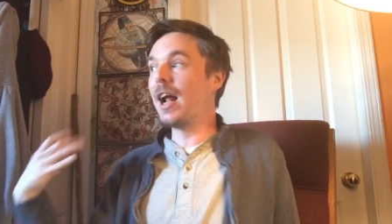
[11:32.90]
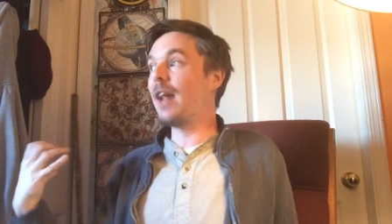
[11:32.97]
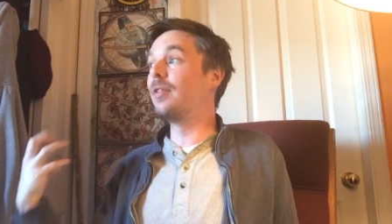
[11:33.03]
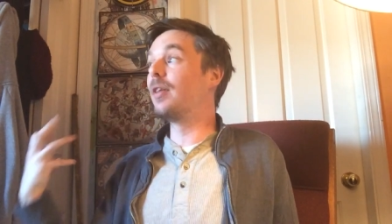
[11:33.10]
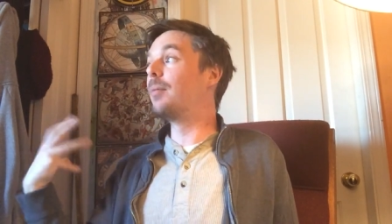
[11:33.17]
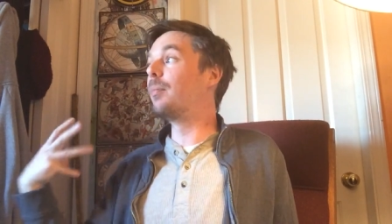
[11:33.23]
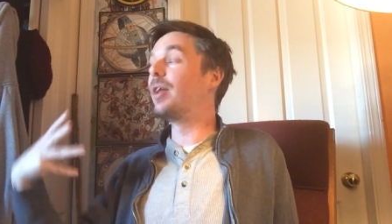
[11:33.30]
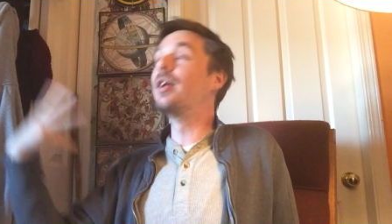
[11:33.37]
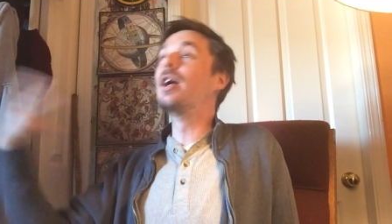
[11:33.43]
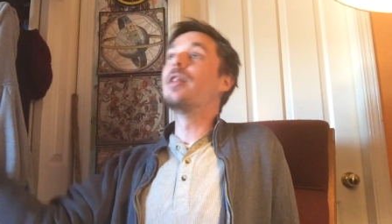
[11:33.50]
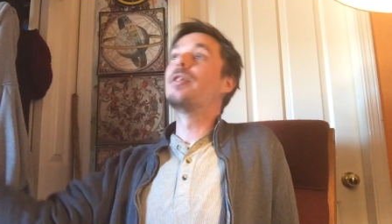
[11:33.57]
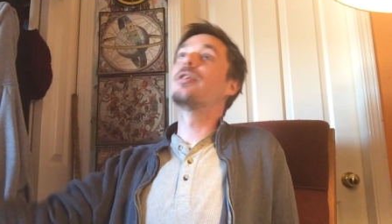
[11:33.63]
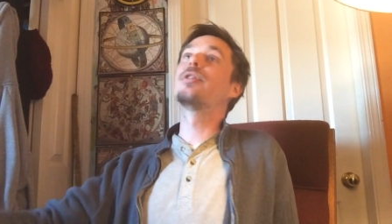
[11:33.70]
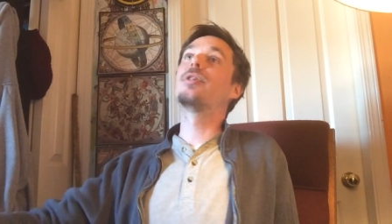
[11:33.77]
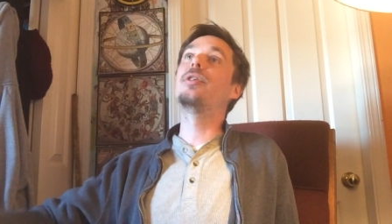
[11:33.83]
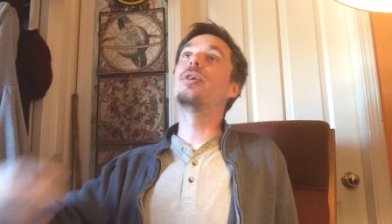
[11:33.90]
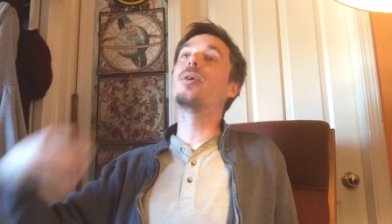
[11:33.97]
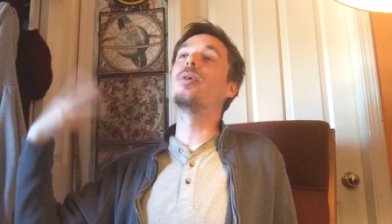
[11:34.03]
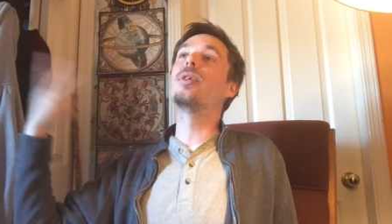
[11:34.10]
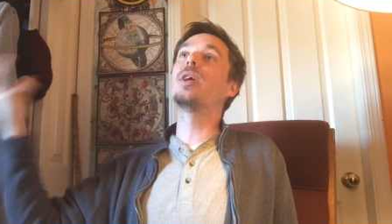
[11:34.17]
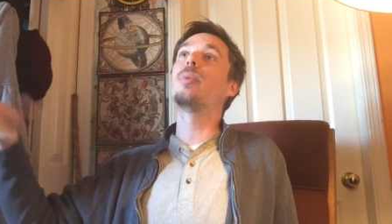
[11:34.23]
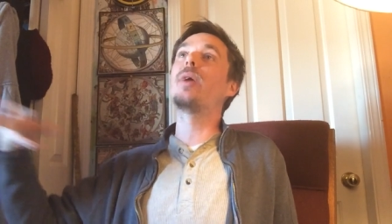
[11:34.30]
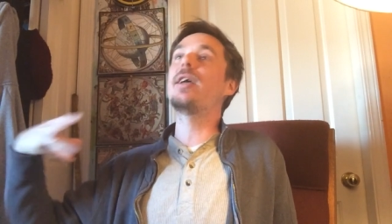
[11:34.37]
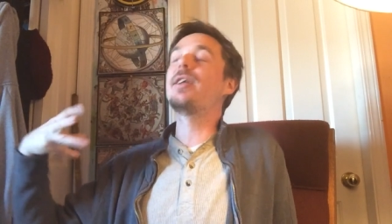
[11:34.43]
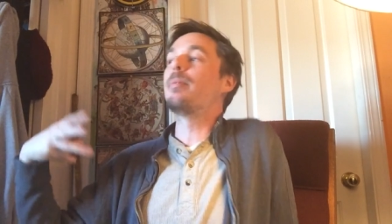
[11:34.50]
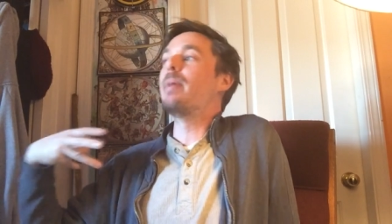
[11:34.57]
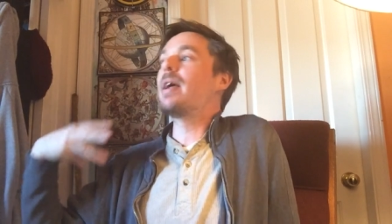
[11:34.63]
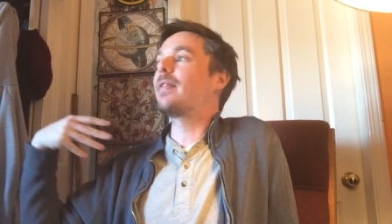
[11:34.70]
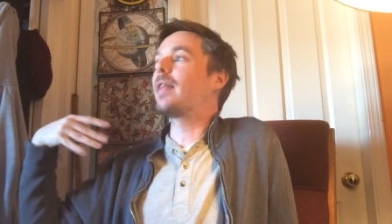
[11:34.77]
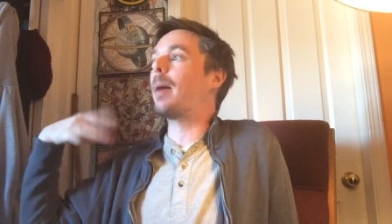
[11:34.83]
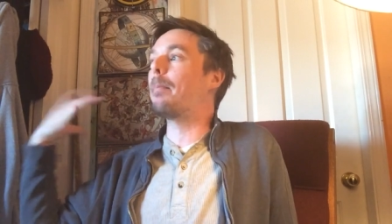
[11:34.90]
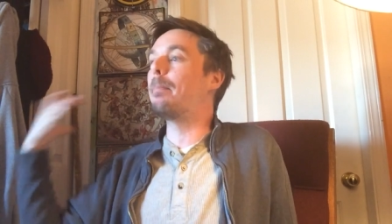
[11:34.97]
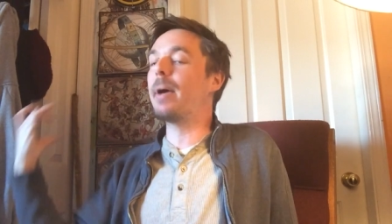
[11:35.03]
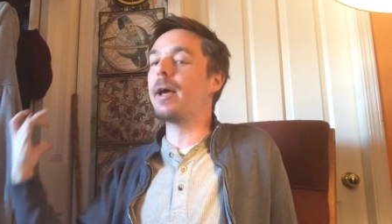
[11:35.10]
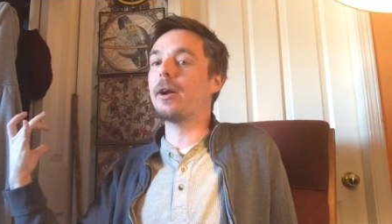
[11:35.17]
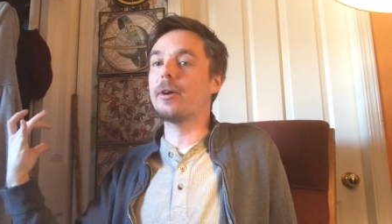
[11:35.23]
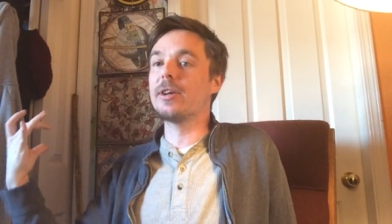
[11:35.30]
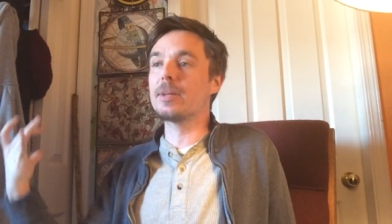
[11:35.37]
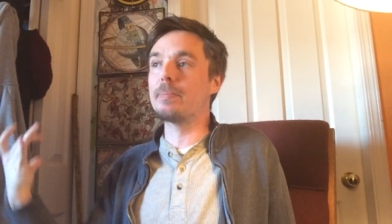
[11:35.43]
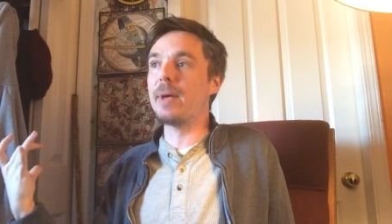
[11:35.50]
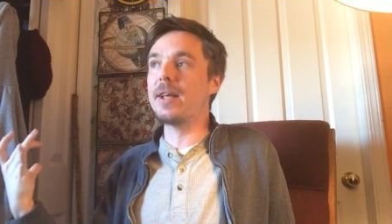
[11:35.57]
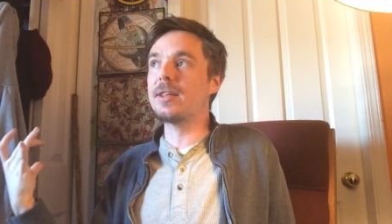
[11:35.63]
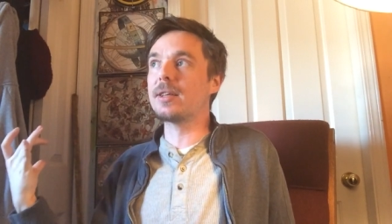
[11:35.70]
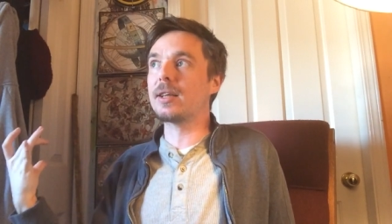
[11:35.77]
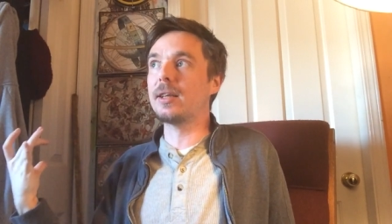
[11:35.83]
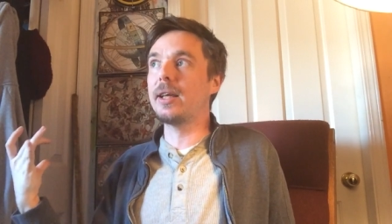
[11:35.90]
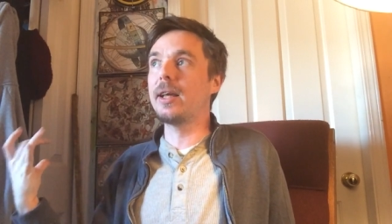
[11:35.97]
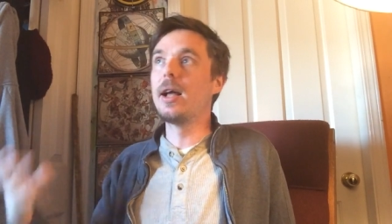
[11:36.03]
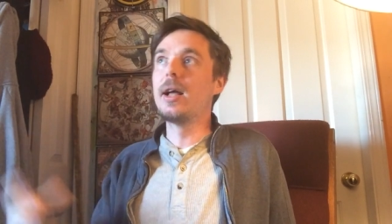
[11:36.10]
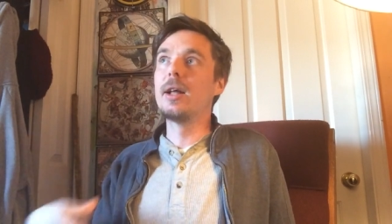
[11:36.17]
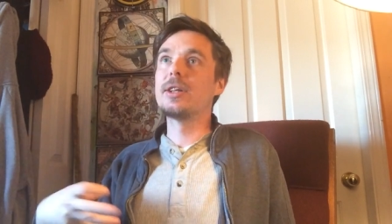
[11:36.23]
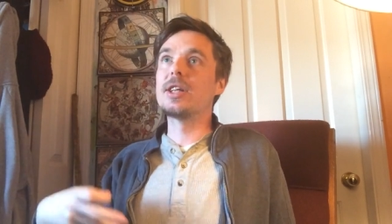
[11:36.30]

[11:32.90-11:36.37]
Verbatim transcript: and the, the, the only way to make that better is basically